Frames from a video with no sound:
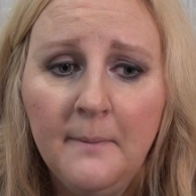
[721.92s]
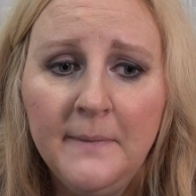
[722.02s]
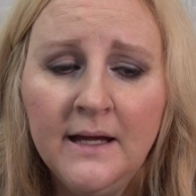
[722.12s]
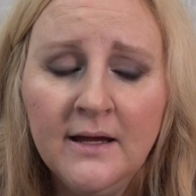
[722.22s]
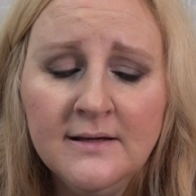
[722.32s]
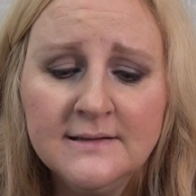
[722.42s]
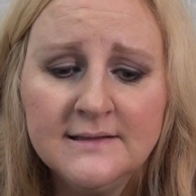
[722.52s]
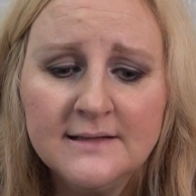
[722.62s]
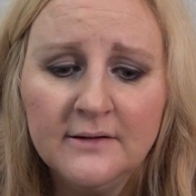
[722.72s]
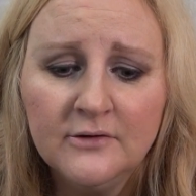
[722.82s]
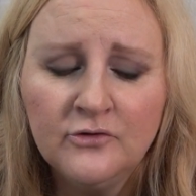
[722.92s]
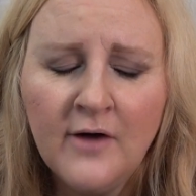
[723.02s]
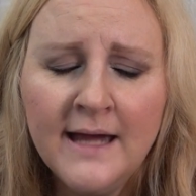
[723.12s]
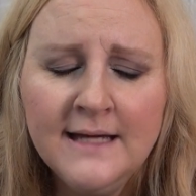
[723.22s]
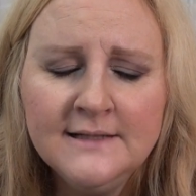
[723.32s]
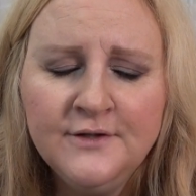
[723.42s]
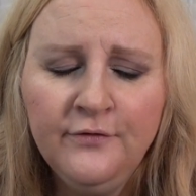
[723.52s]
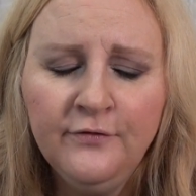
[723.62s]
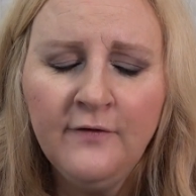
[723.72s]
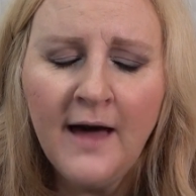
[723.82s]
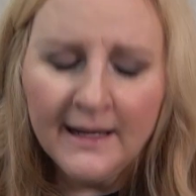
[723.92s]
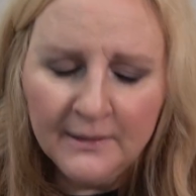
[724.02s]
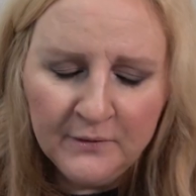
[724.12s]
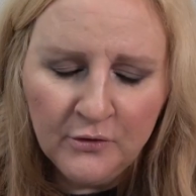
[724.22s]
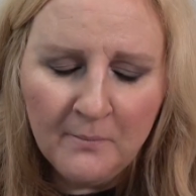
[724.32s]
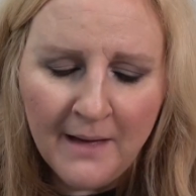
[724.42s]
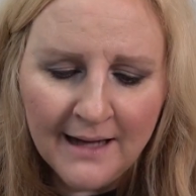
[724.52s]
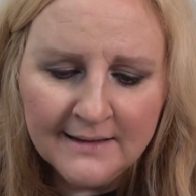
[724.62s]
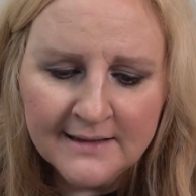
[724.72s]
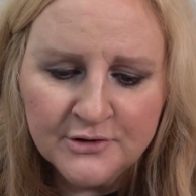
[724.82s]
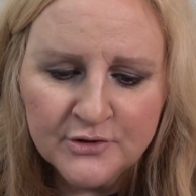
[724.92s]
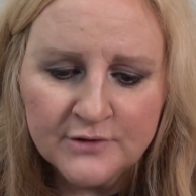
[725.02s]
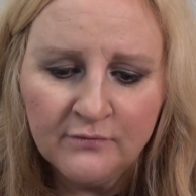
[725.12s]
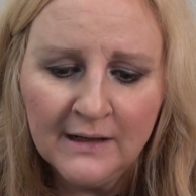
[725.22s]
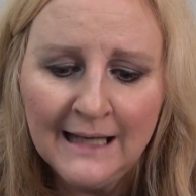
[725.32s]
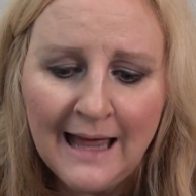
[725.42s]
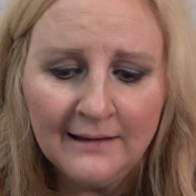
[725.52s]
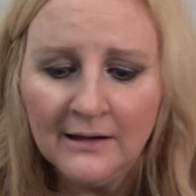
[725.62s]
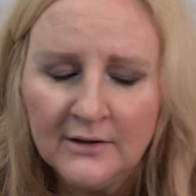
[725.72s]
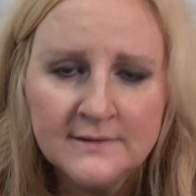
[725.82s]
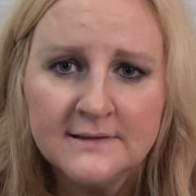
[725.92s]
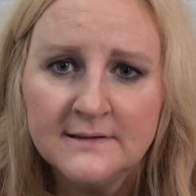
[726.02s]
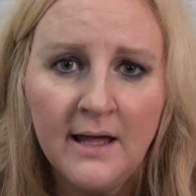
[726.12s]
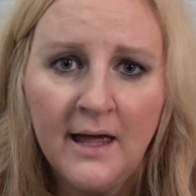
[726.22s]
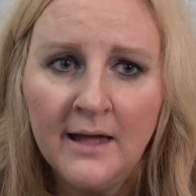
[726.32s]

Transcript: because trying to fight with your mind is just relentless.